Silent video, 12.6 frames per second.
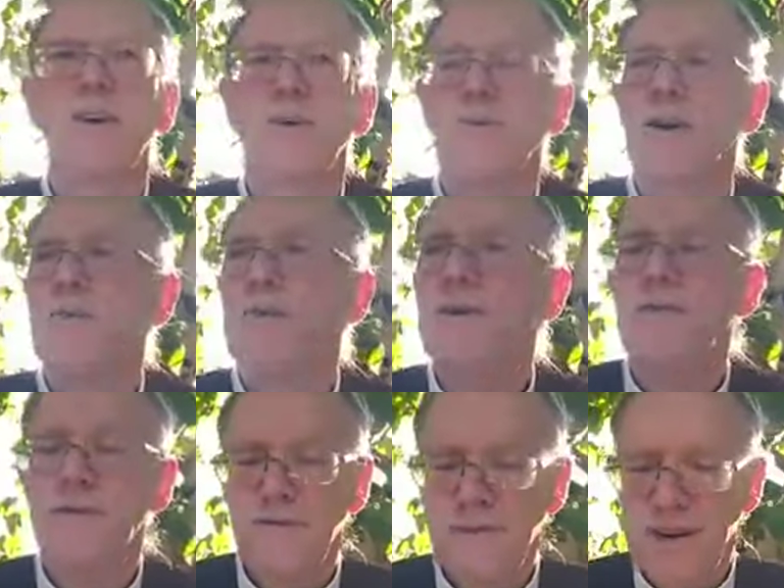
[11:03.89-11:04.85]
where
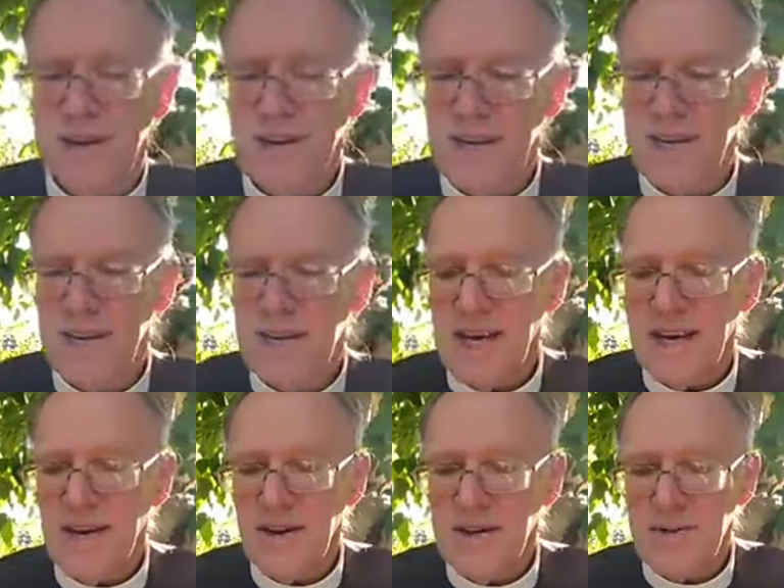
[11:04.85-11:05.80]
we've offended
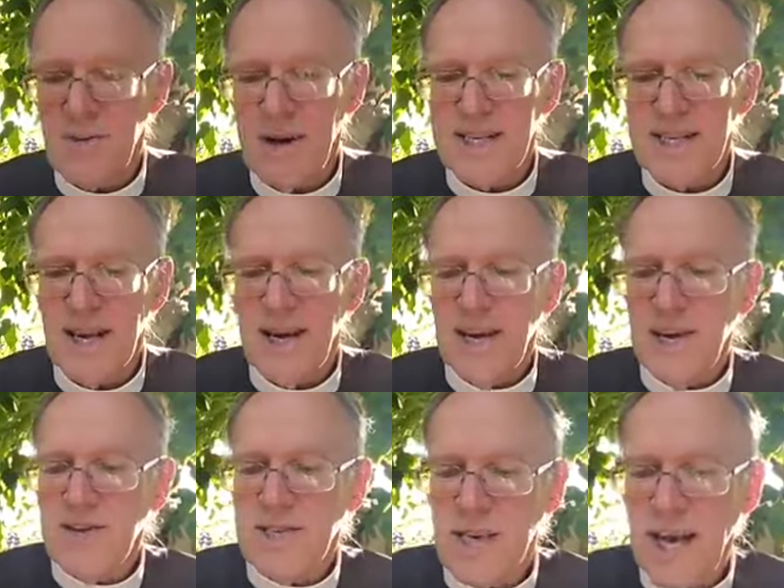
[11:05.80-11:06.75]
in God's ways.
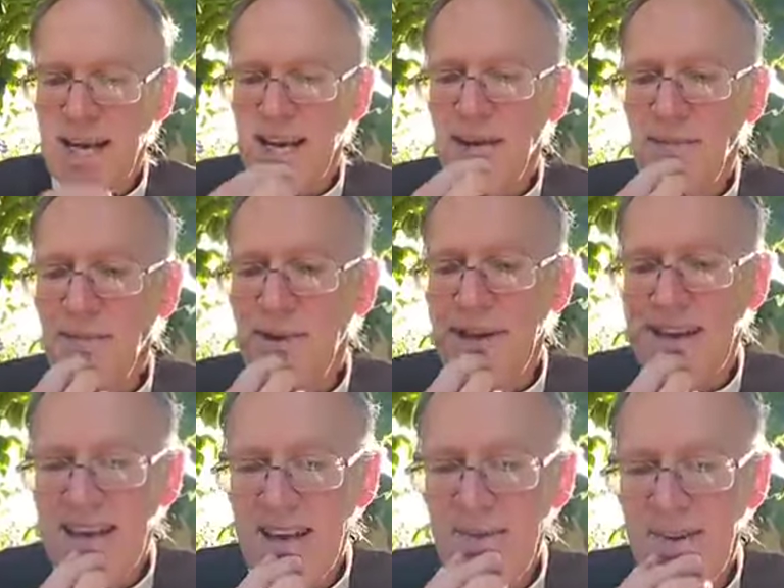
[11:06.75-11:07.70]
You see, an
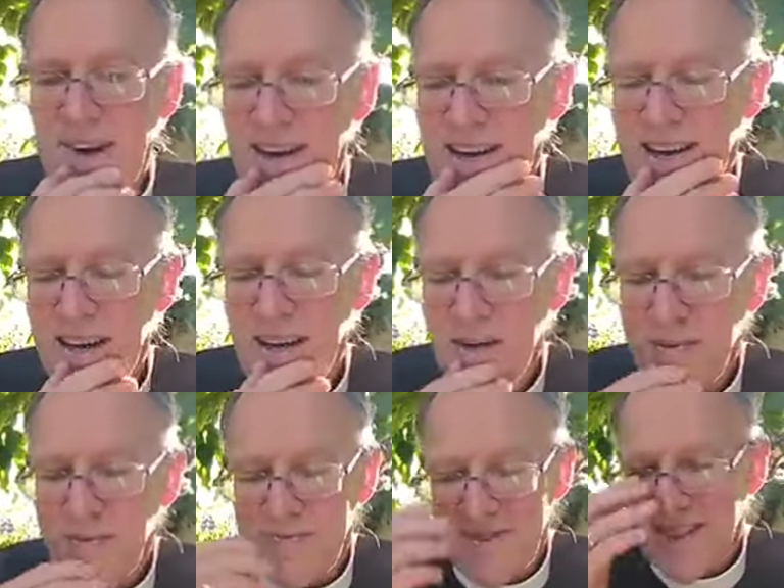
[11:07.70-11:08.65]
unbeliever
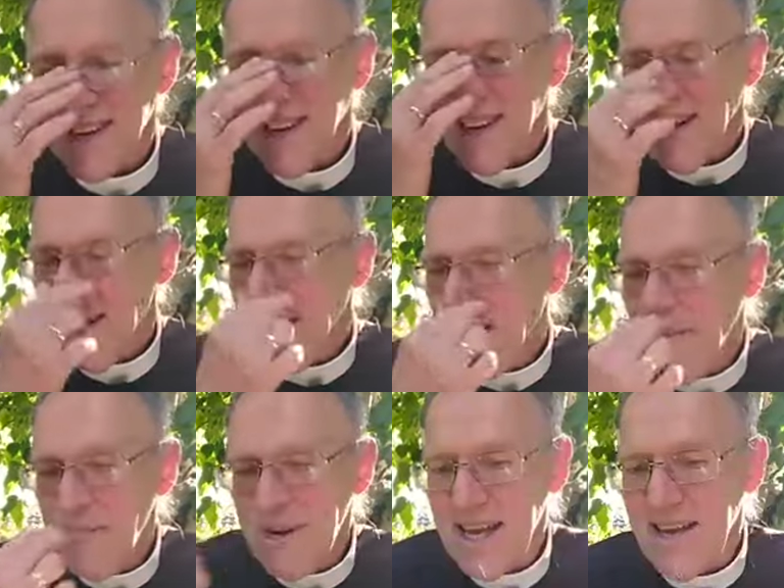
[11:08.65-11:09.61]

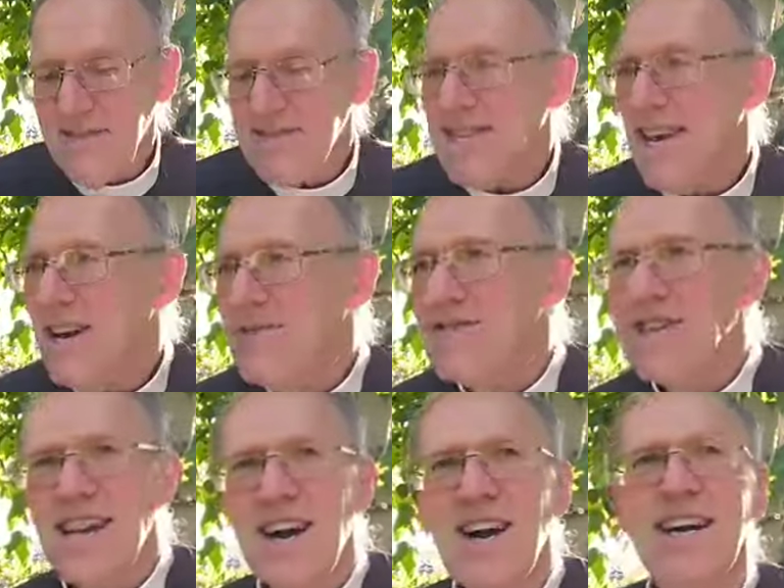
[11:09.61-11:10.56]
tells
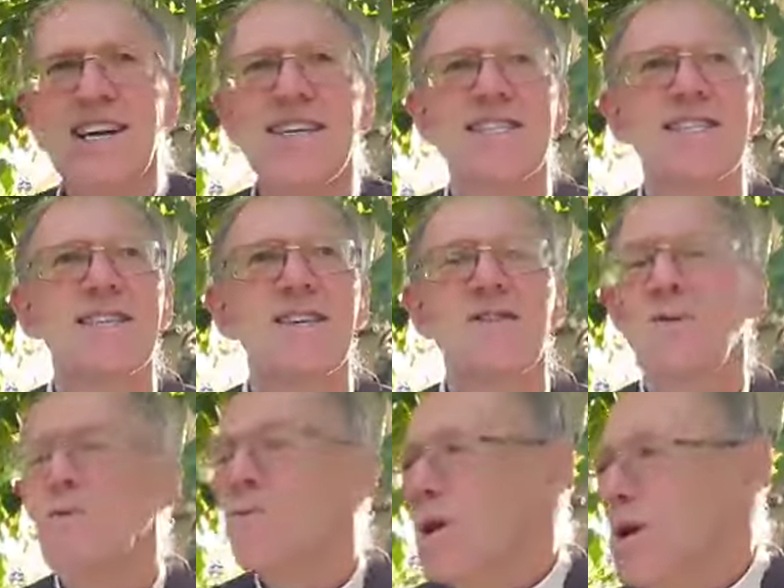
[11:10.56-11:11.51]
lies. The
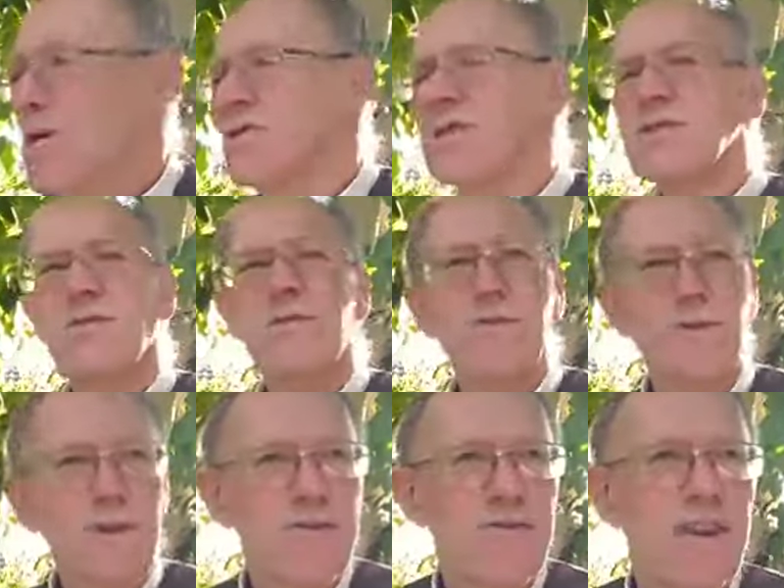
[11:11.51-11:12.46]
world is
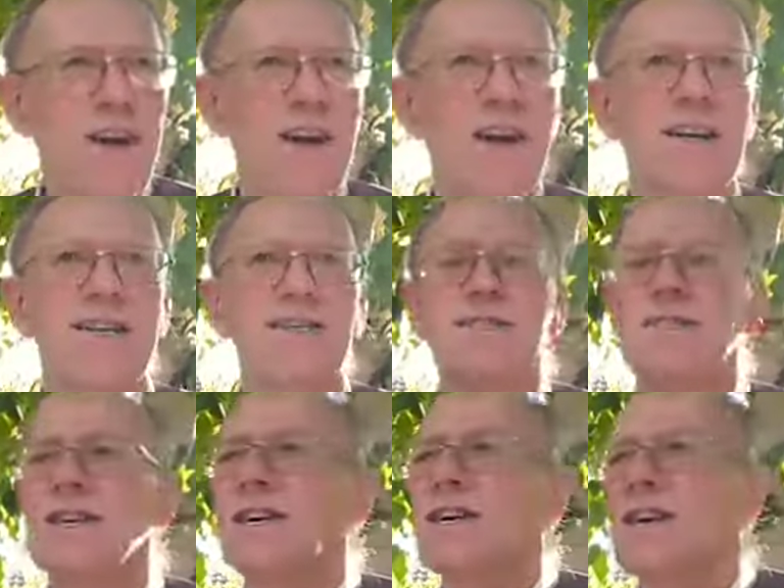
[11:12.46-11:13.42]
full of lies.
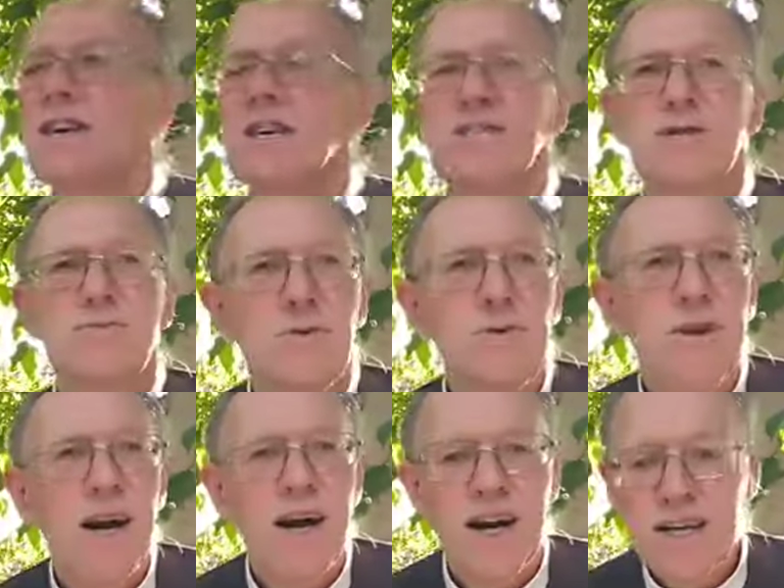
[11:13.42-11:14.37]
Small
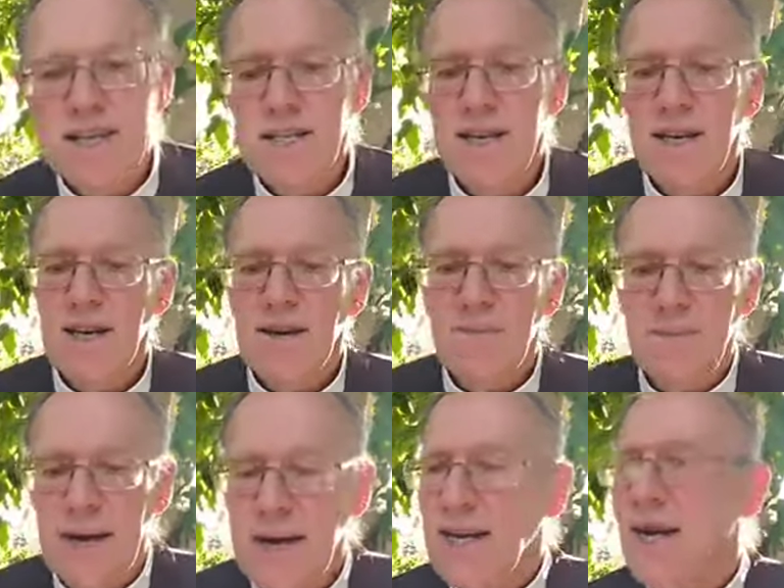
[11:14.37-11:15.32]
lies,
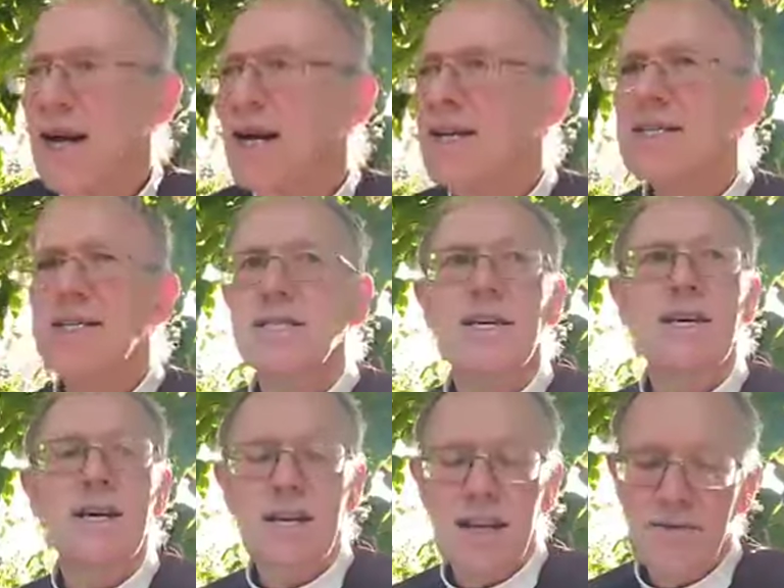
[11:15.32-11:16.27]
big lies,
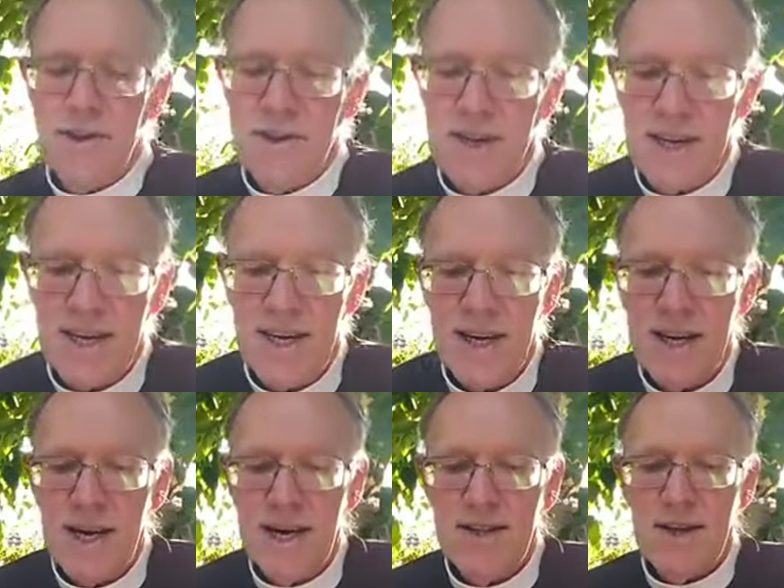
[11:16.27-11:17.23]
and everything
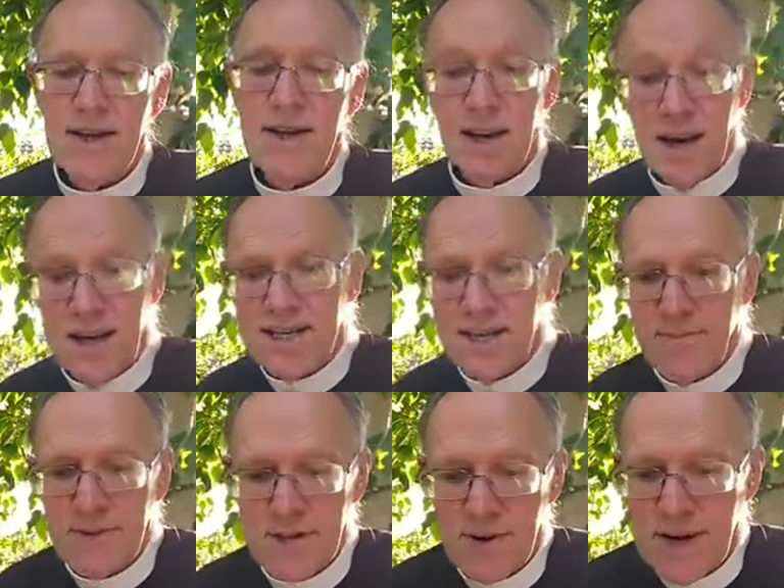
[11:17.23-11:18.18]
that lies in
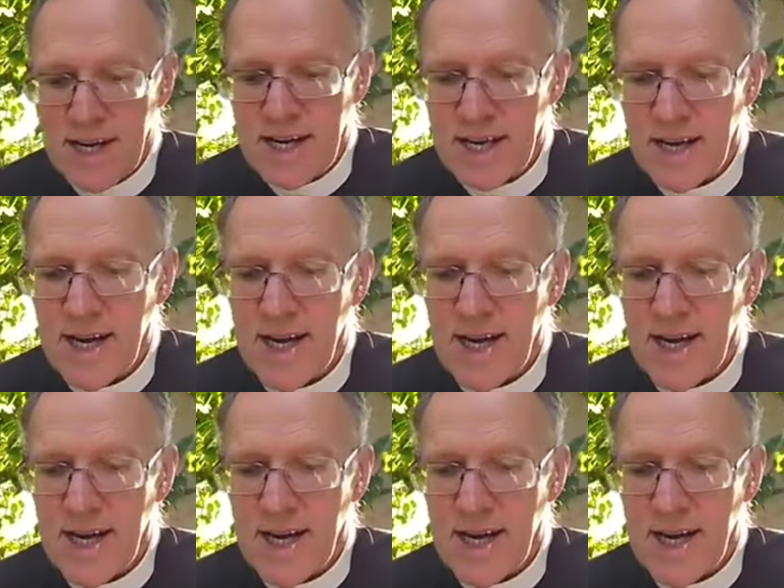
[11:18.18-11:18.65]
between.